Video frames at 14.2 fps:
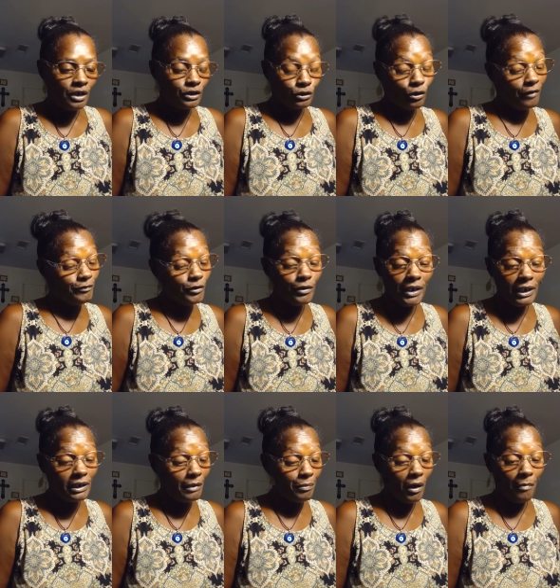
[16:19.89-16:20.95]
So if you
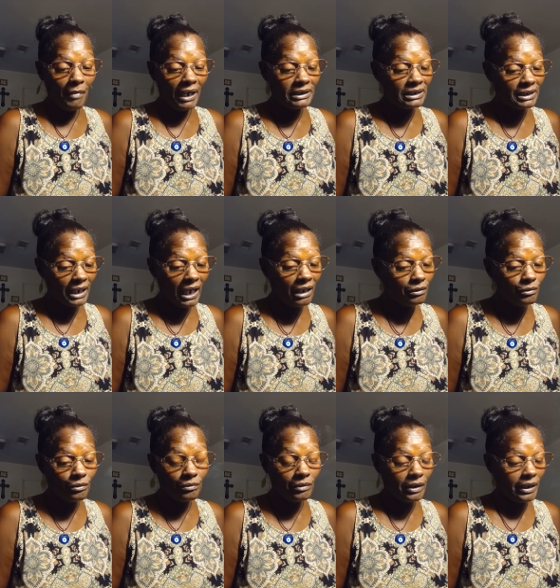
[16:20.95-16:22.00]
get up on my
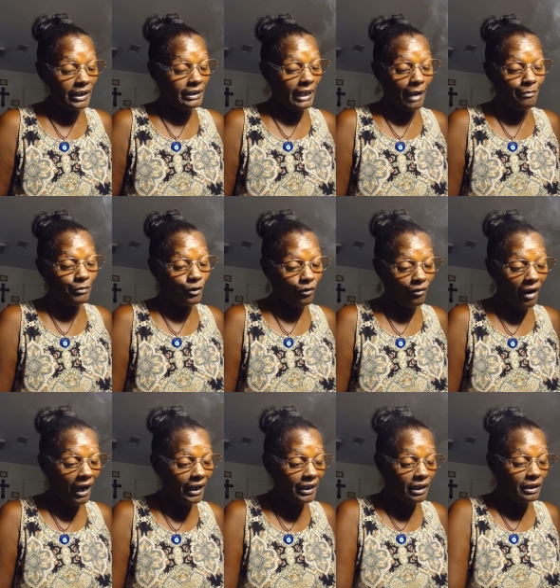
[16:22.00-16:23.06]
channel and I'm
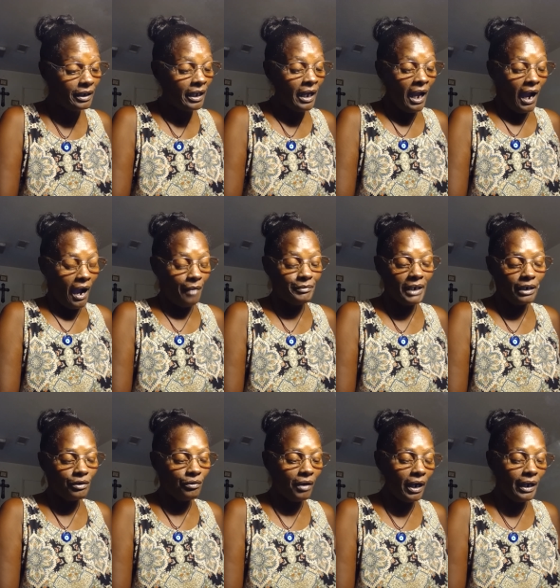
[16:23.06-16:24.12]
crying, I'm
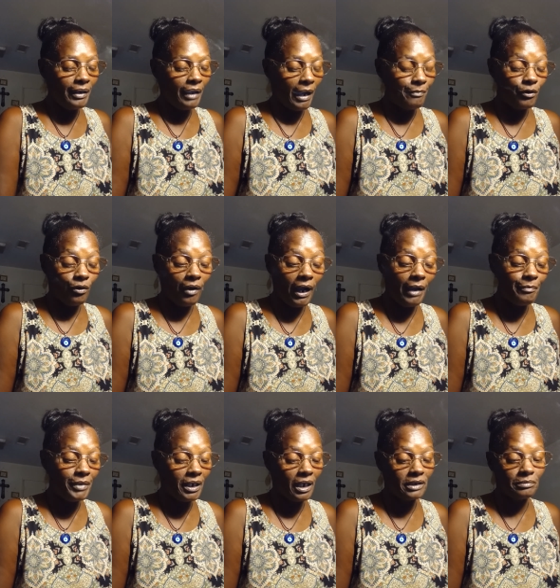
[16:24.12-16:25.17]
not crying. I'm
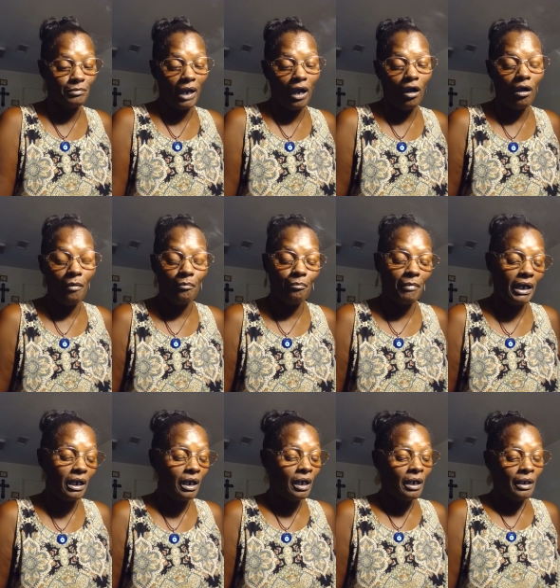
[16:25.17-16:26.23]
crying because my
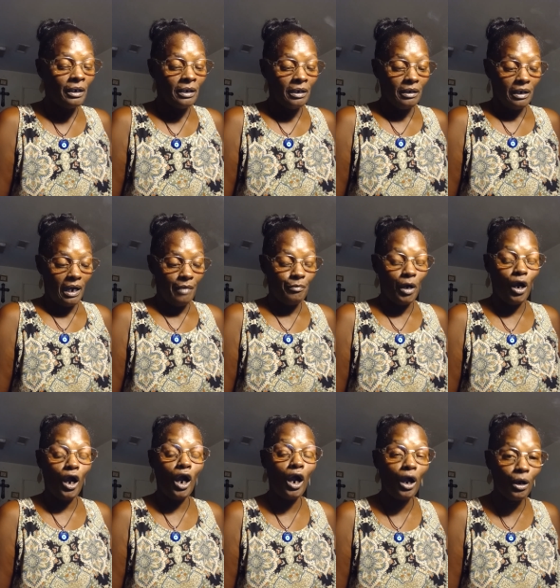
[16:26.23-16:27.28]
my I'm
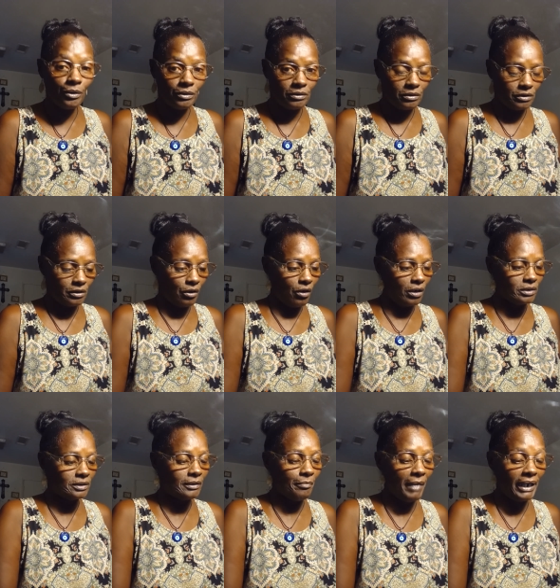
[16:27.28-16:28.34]
hurt
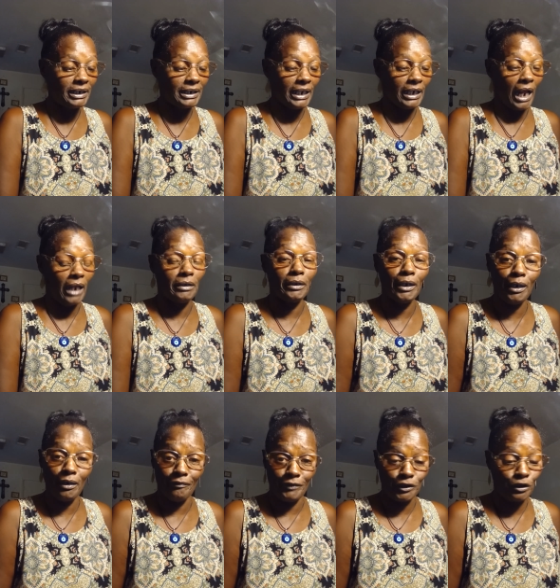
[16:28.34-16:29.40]
or somebody that I
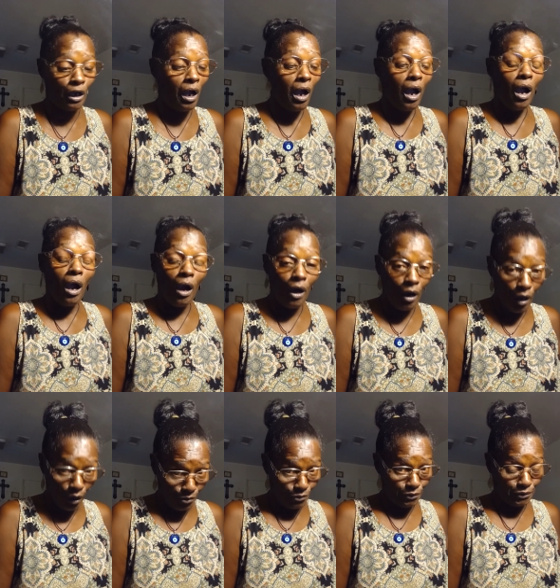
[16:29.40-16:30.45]
love is
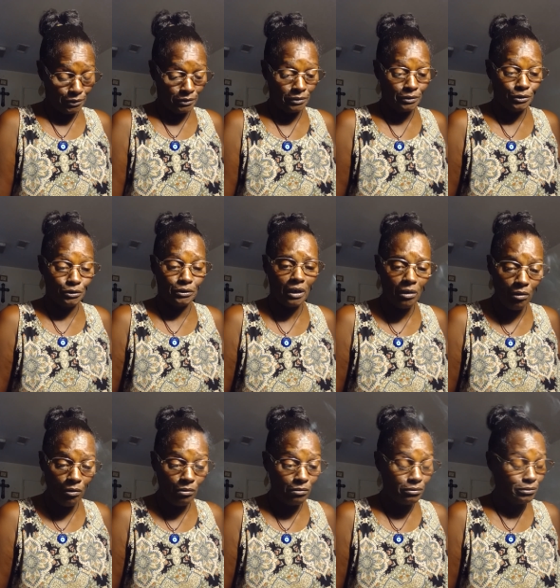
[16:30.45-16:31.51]
hurt, you
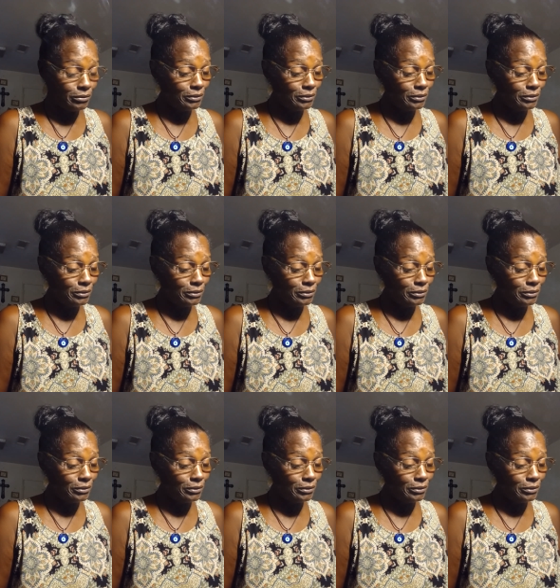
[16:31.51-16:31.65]
know?